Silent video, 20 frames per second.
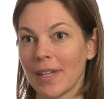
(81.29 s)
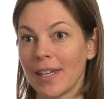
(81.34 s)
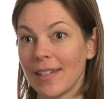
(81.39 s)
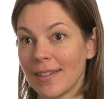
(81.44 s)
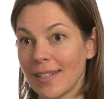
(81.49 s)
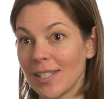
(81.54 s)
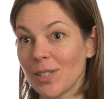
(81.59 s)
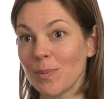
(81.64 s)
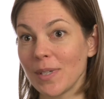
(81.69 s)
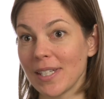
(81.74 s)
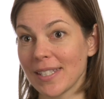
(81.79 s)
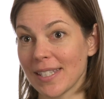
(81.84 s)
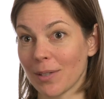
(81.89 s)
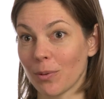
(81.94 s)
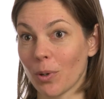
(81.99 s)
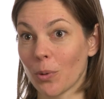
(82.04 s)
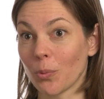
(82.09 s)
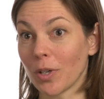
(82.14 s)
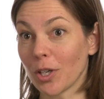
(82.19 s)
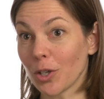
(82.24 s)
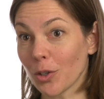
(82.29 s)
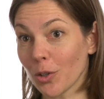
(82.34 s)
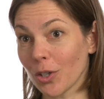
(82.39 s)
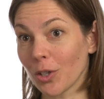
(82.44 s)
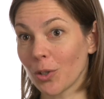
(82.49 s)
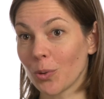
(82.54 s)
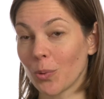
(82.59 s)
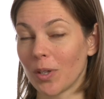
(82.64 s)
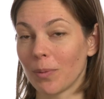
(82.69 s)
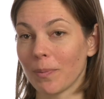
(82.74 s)
This means that when we
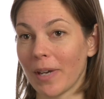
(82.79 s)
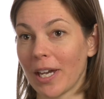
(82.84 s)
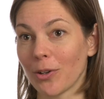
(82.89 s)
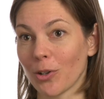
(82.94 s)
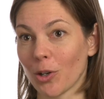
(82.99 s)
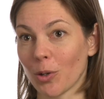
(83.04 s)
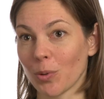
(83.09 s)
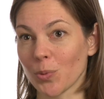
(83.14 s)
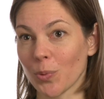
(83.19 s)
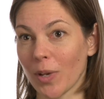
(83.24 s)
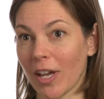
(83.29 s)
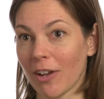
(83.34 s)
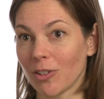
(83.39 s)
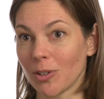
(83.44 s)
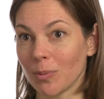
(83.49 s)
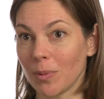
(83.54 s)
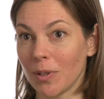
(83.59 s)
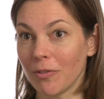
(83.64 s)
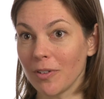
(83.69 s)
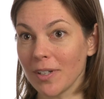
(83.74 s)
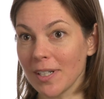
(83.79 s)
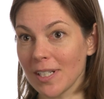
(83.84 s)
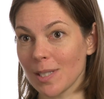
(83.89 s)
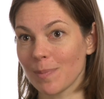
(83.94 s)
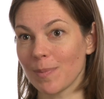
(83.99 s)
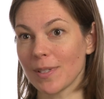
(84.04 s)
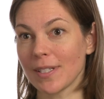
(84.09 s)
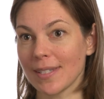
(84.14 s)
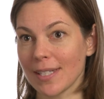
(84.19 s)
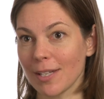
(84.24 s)
cook with microbes, we have to be very
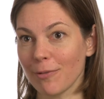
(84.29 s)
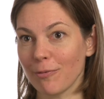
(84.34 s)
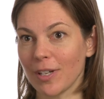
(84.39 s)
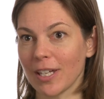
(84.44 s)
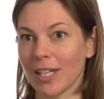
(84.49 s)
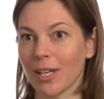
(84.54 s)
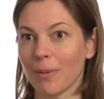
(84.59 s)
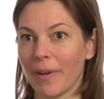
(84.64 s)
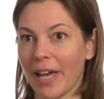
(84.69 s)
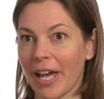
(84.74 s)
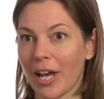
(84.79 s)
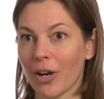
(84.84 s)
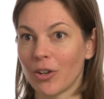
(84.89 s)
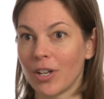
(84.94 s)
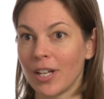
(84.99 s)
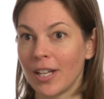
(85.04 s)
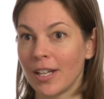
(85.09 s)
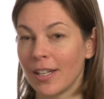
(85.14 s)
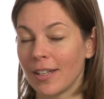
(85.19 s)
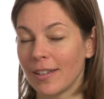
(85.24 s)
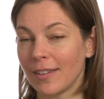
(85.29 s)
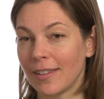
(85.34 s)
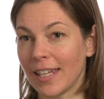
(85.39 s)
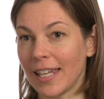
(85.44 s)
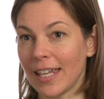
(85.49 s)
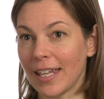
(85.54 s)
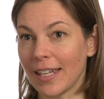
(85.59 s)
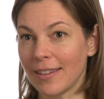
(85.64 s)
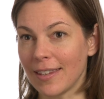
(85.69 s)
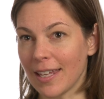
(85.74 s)
specific about
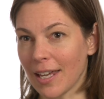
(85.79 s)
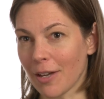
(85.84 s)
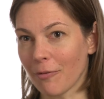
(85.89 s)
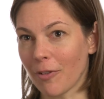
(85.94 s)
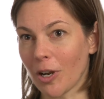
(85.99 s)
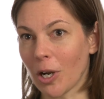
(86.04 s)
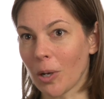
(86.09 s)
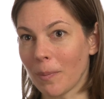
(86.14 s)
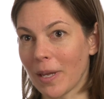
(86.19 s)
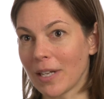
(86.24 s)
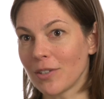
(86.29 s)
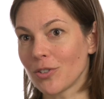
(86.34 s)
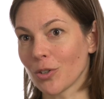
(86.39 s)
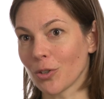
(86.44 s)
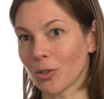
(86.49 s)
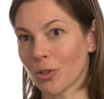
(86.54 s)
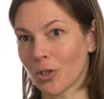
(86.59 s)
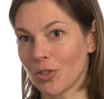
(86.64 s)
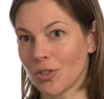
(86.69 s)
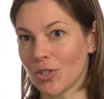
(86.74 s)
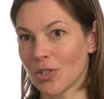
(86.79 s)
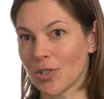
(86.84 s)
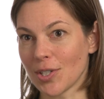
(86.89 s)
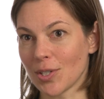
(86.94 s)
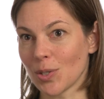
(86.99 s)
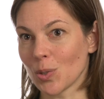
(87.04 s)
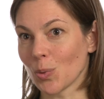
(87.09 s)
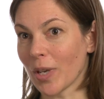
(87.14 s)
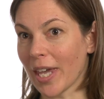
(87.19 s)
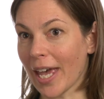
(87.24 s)
the environmental
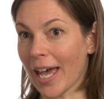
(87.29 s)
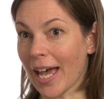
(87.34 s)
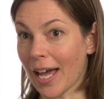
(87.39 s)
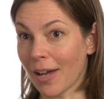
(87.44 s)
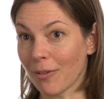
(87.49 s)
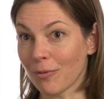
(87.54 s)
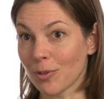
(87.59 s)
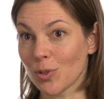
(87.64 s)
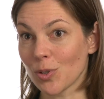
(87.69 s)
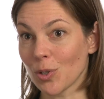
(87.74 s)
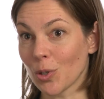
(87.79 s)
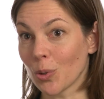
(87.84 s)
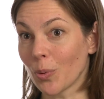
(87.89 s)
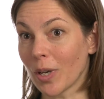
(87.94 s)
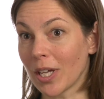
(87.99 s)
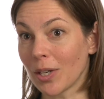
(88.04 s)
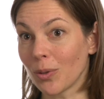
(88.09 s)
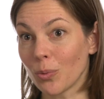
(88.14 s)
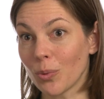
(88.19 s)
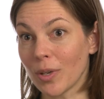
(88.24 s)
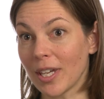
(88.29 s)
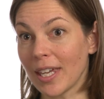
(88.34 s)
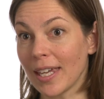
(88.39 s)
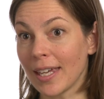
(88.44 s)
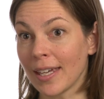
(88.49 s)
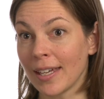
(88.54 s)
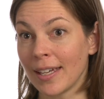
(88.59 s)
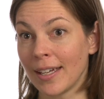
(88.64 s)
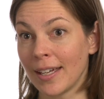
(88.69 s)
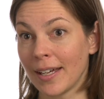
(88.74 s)
conditions we have. So when
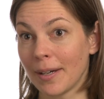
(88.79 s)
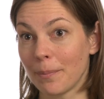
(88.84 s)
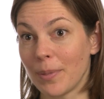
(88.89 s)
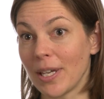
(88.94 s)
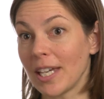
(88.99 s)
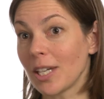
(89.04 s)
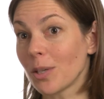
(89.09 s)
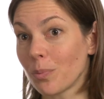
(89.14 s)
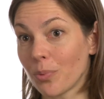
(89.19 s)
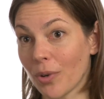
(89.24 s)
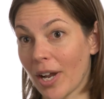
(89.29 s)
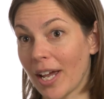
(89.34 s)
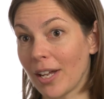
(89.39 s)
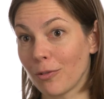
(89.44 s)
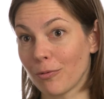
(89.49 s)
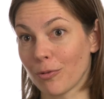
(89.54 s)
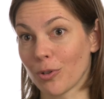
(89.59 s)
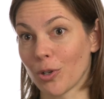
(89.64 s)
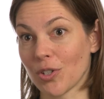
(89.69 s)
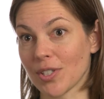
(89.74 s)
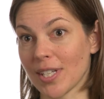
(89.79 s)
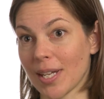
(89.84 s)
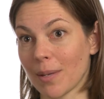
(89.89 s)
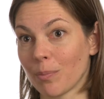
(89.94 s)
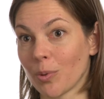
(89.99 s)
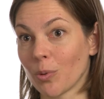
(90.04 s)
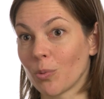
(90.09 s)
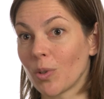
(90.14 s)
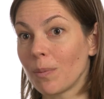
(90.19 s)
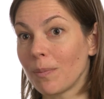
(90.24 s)
we bake bread, for
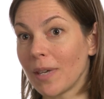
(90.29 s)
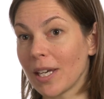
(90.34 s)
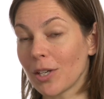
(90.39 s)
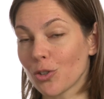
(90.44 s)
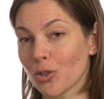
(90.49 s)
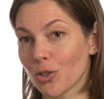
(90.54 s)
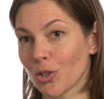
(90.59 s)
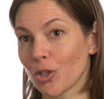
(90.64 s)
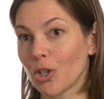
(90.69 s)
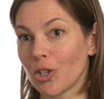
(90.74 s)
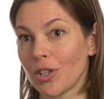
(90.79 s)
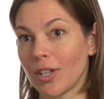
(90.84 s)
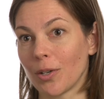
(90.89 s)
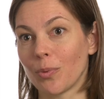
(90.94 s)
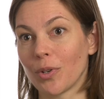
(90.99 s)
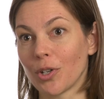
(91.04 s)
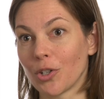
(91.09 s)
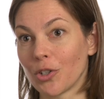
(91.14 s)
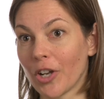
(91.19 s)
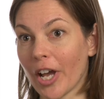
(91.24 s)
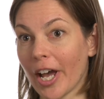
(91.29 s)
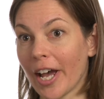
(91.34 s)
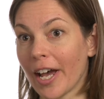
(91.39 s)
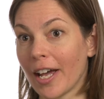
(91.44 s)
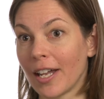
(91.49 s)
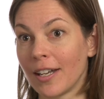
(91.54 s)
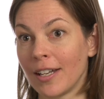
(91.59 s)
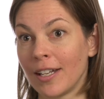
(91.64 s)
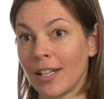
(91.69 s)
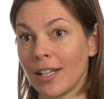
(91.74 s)
example, we make sure that we're not